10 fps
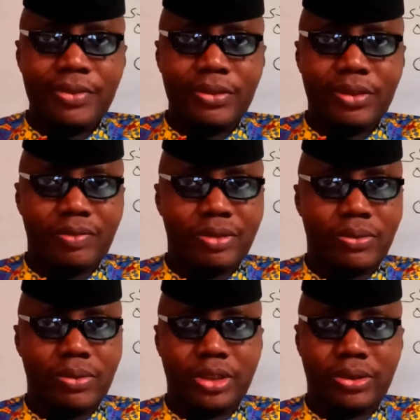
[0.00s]
of the
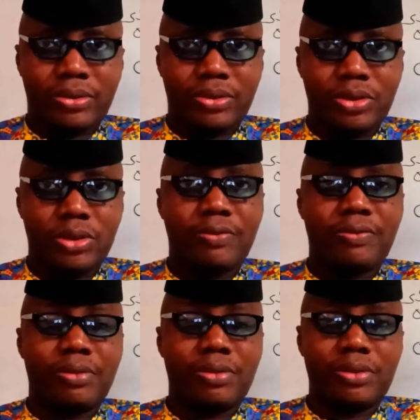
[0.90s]
question, you've
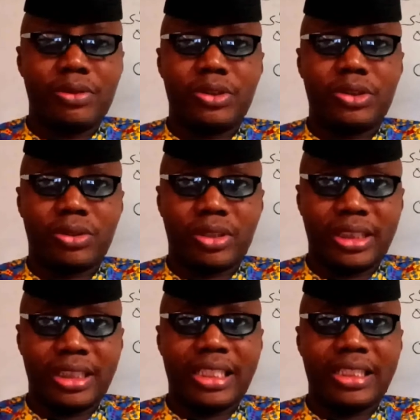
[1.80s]

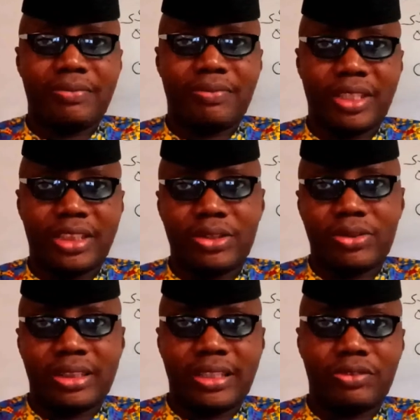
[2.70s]
succeeded in fetching
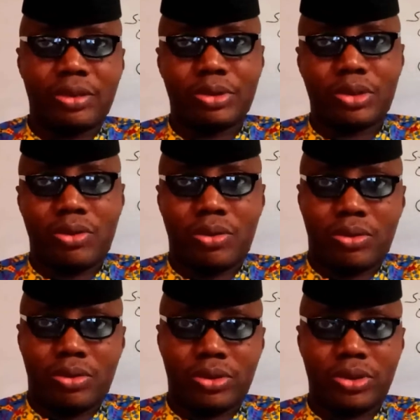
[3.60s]
yourself some
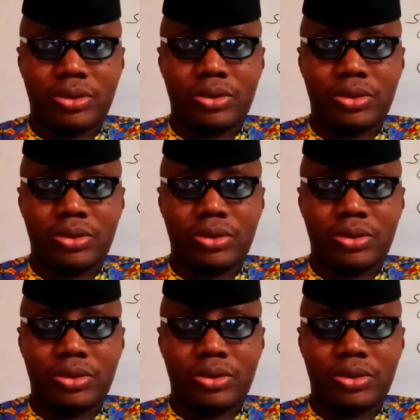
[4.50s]
scores.